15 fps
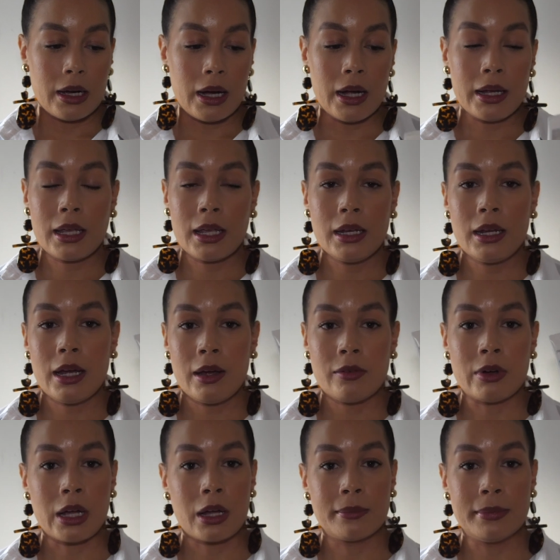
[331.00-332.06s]
I cannot
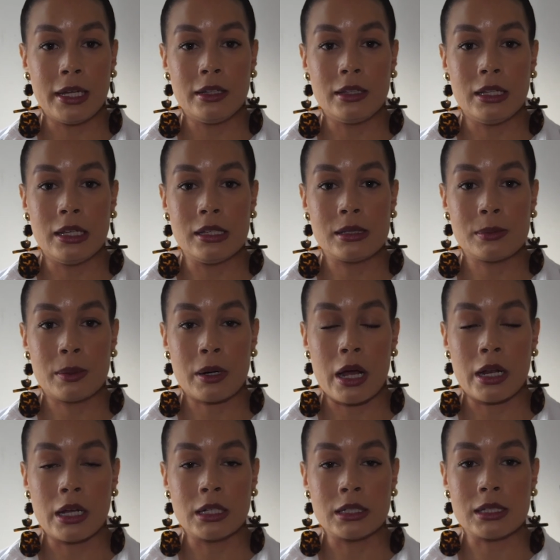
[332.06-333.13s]
recommend this
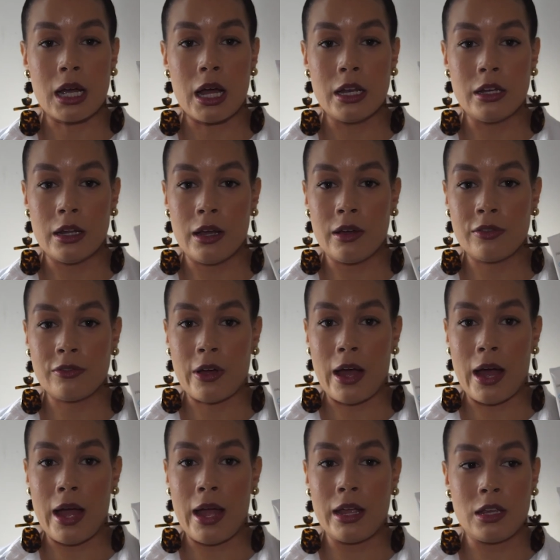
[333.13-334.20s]
product enough.
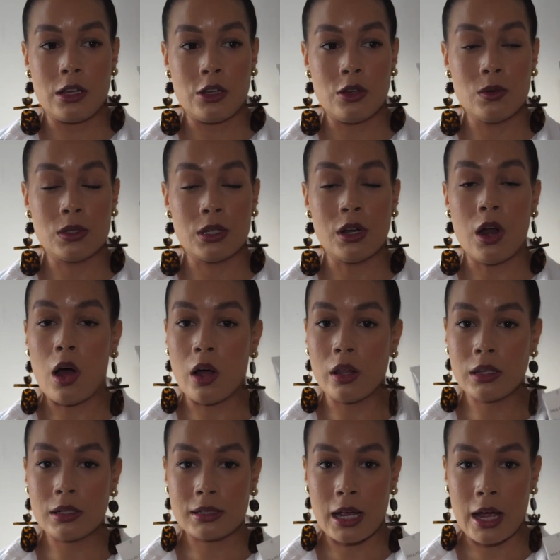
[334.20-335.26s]
I use it
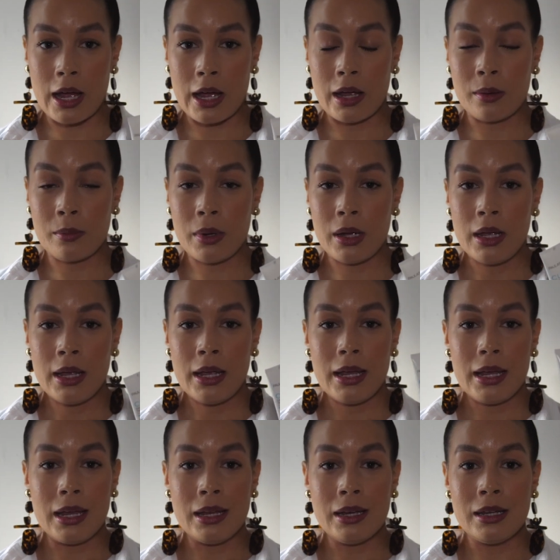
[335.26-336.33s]
all the time.
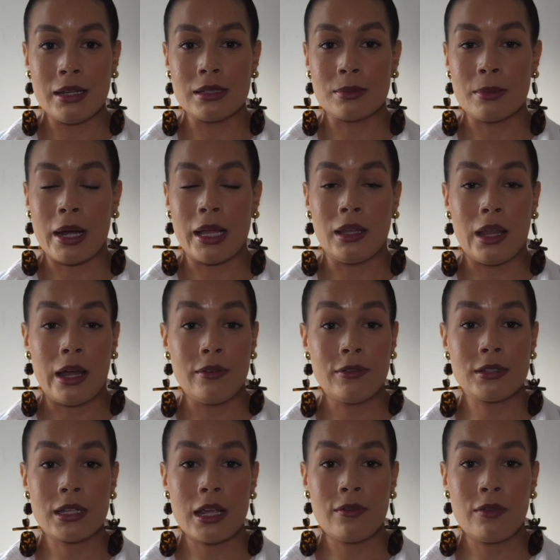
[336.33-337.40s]
It is my
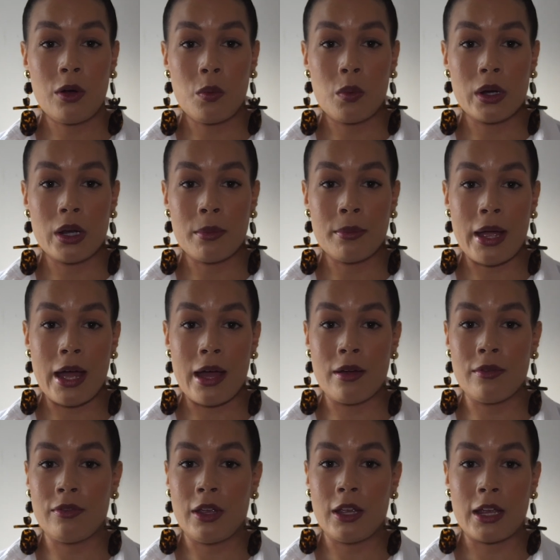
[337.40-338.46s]
lifesaver when I'm
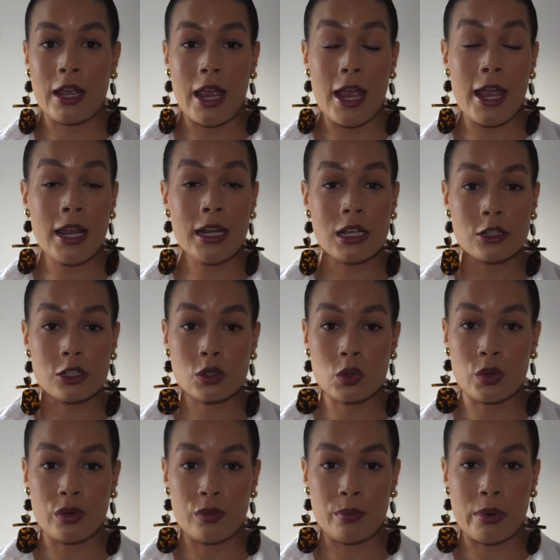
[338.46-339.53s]
having any
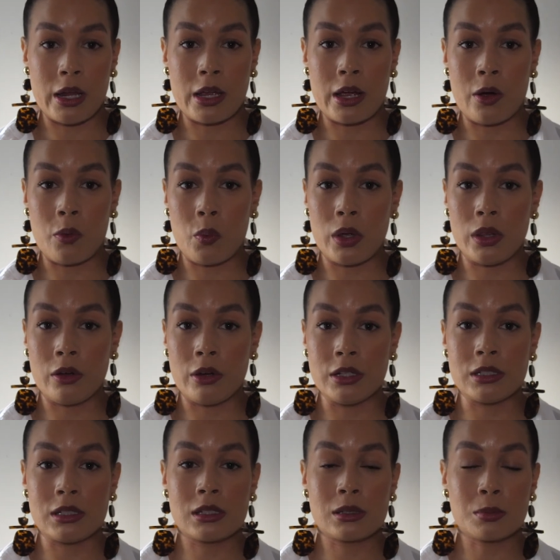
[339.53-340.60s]
sort of breakout, whether
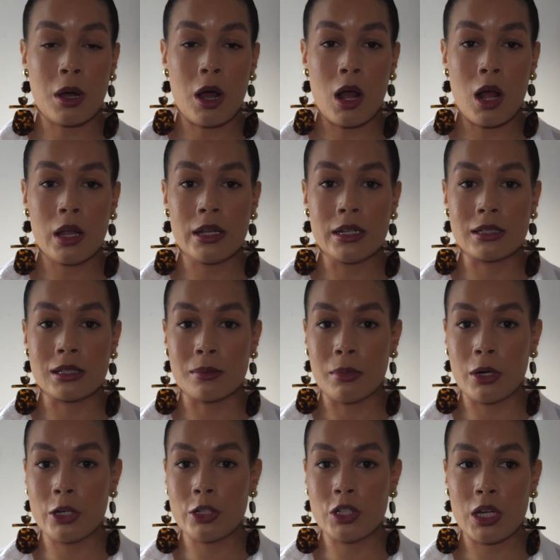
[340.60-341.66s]
it's small, it's
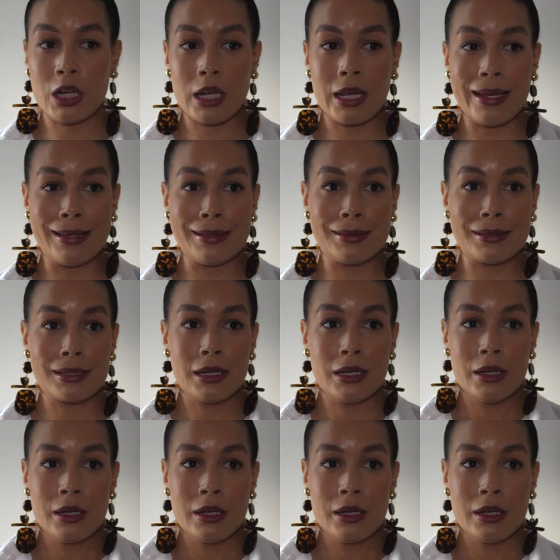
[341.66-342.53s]
emerging, it's